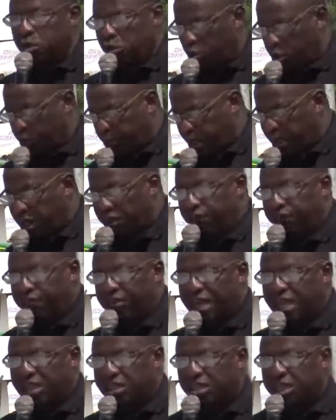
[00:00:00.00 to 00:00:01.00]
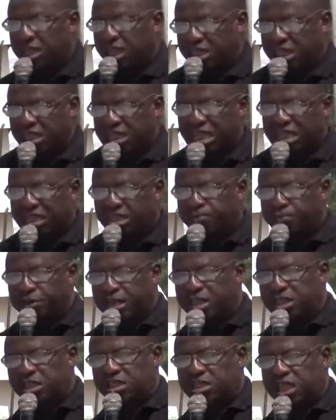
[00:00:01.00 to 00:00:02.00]
We believe that the legislature has
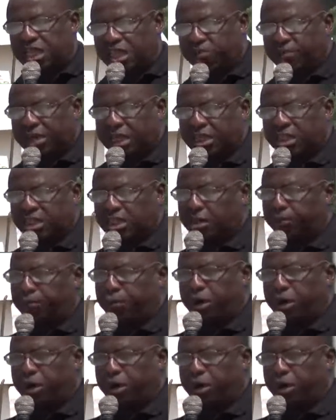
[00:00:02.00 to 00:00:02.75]
made the statement,